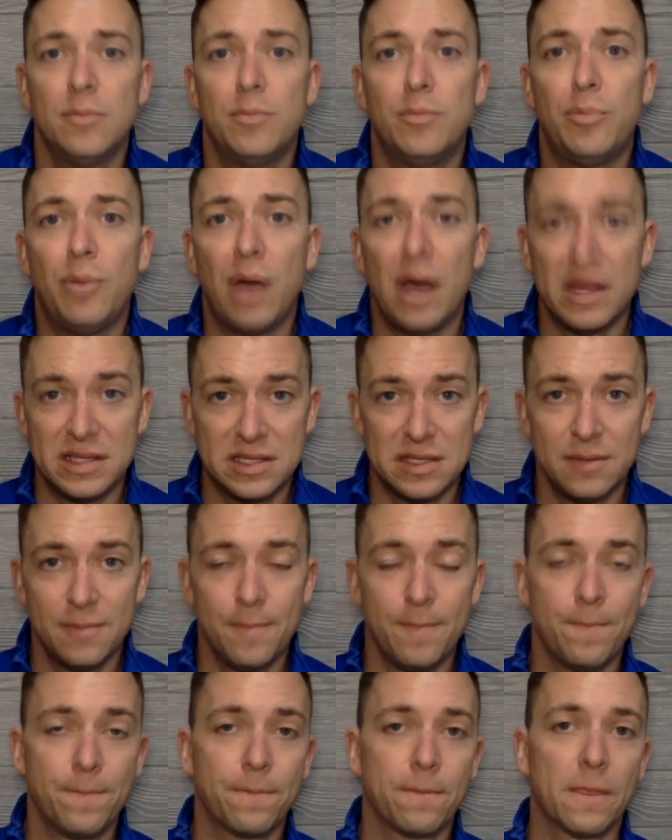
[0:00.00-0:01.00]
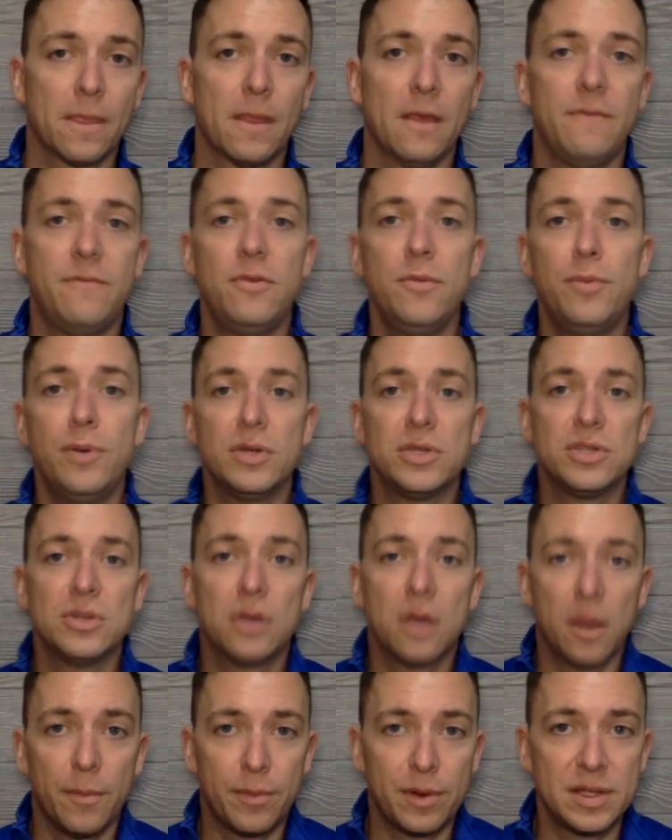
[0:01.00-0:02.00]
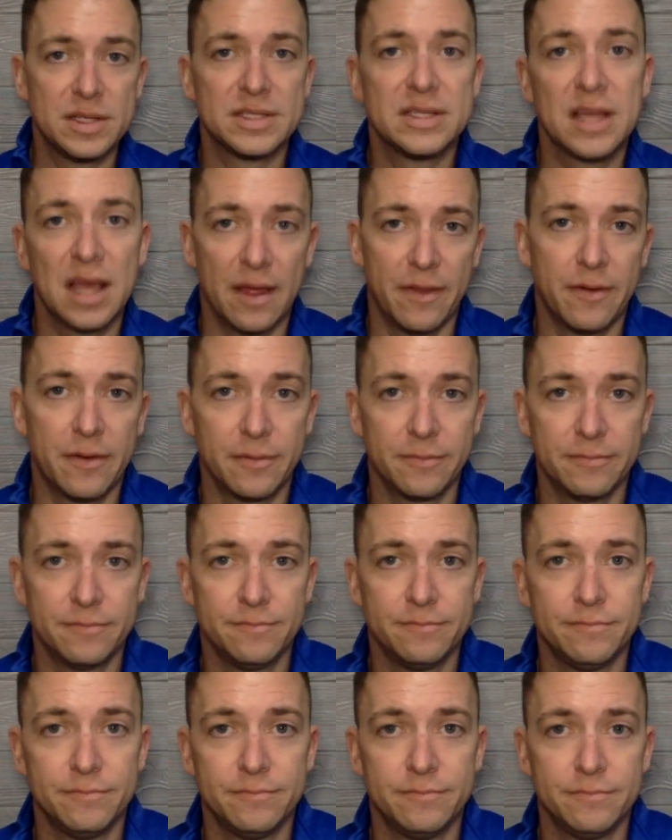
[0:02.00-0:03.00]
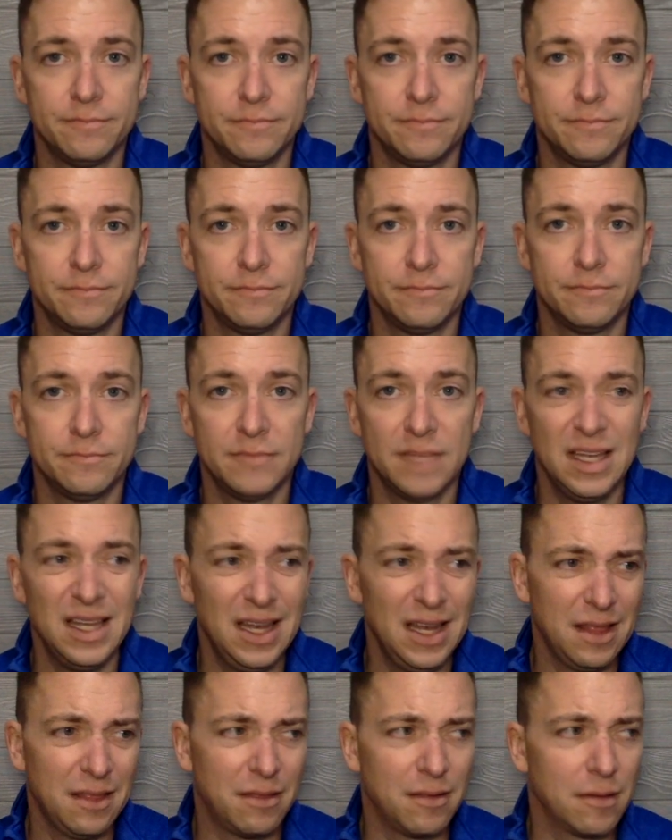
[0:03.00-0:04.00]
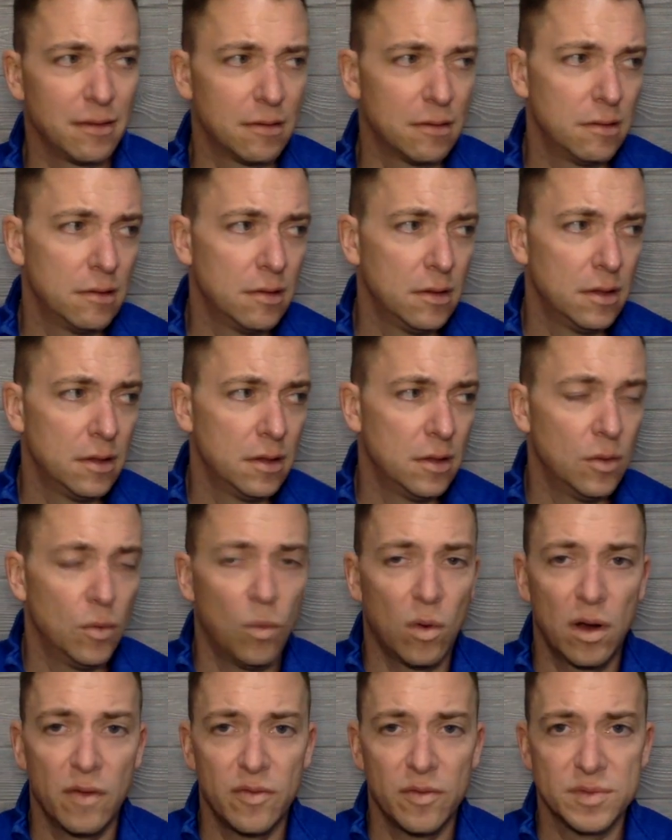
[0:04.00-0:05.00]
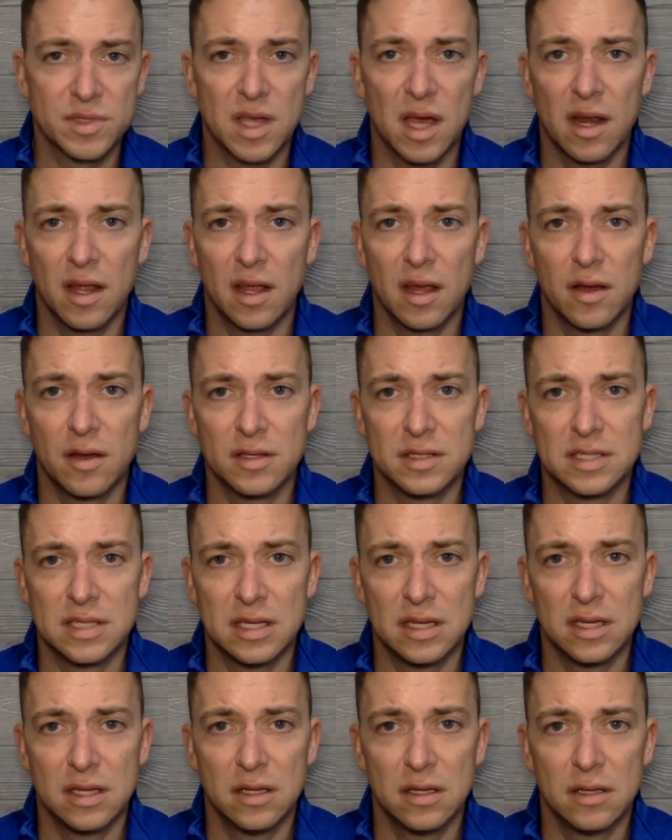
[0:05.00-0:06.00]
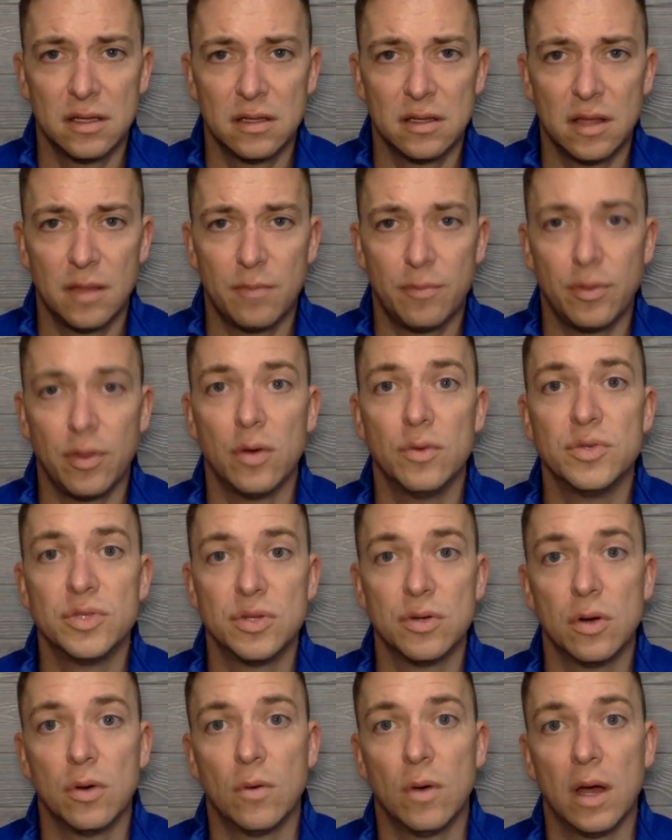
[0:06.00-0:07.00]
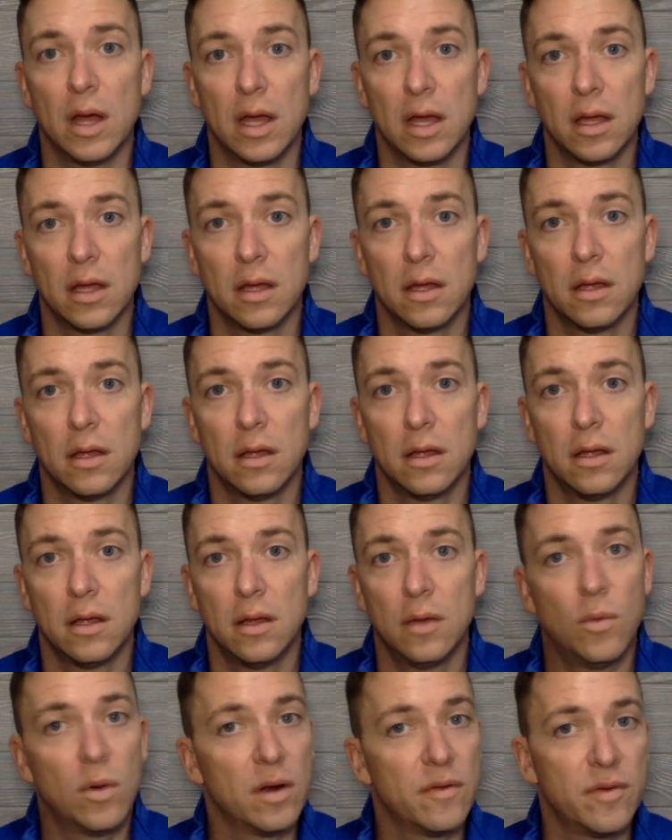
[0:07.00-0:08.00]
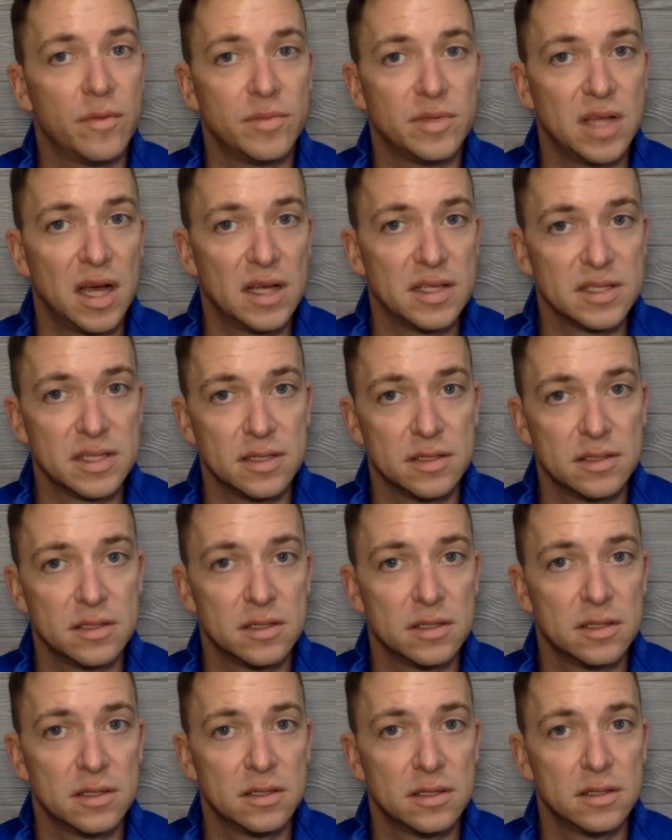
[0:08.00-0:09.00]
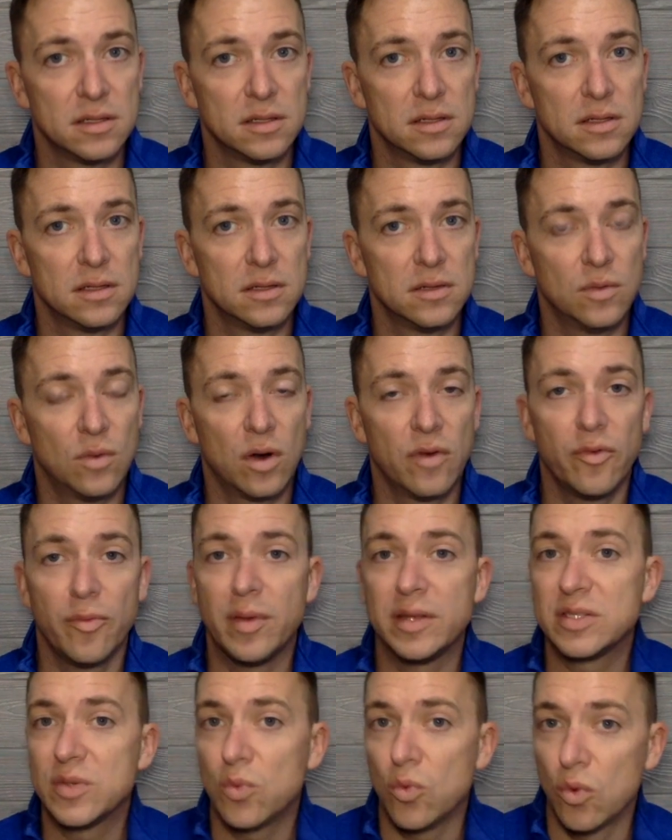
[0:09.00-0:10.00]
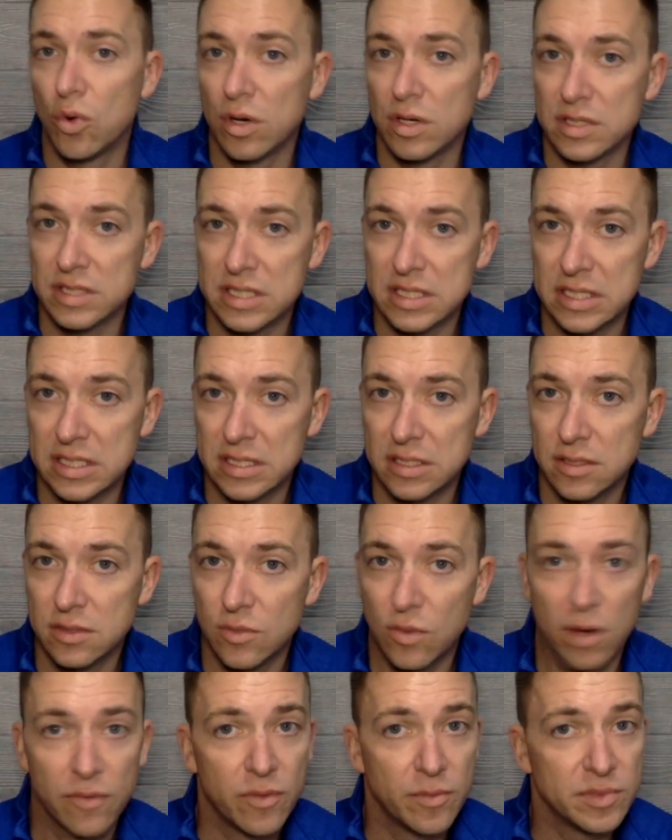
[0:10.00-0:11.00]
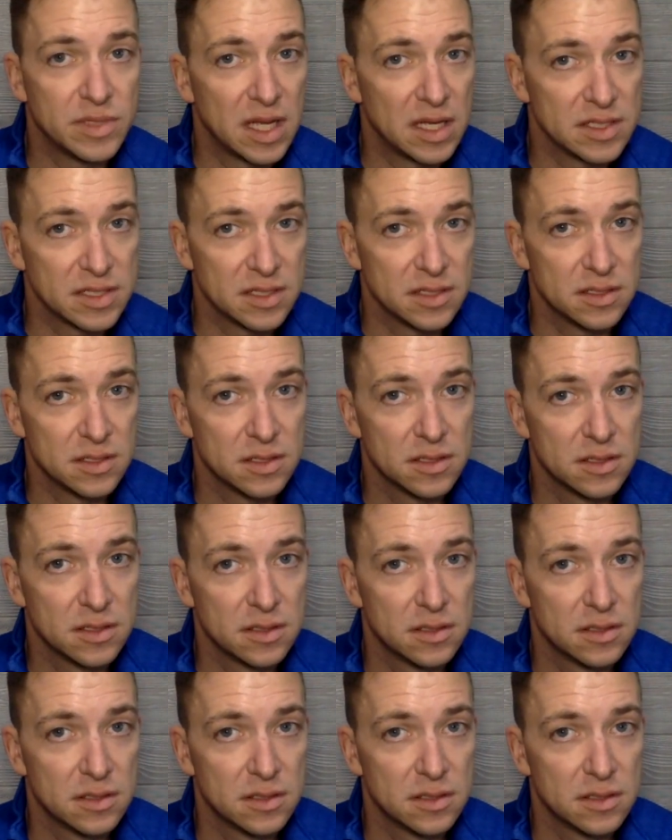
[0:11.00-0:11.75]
But if you put two companies together in anything, one of them's got a guarantee that blows you away, one of them doesn't. One of them has a warranty, one of them doesn't.